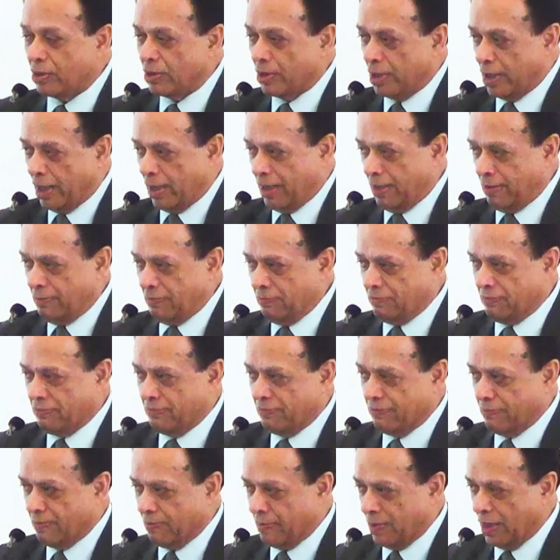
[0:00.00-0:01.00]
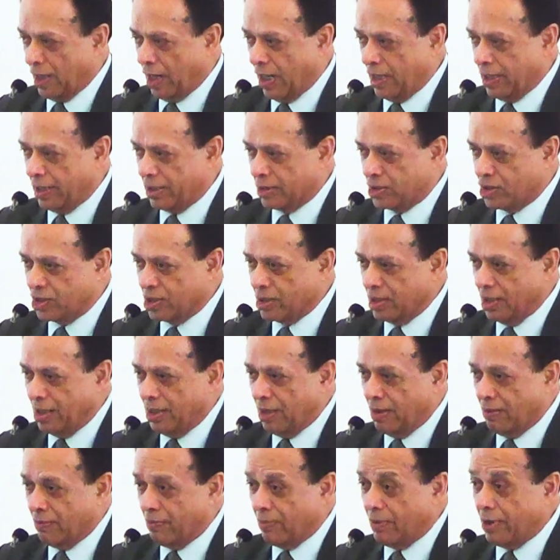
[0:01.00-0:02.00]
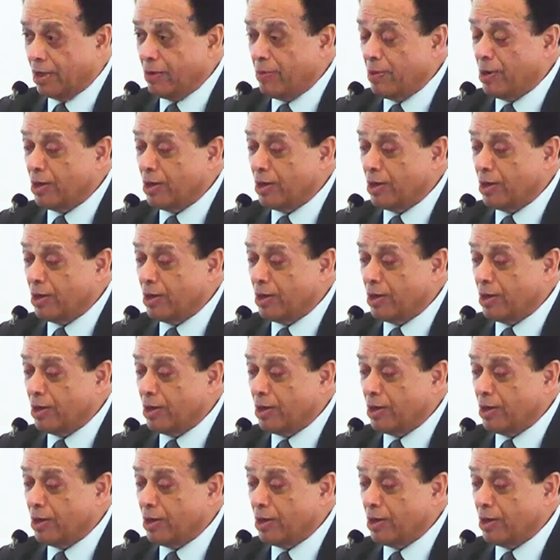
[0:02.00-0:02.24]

love, knowledge? What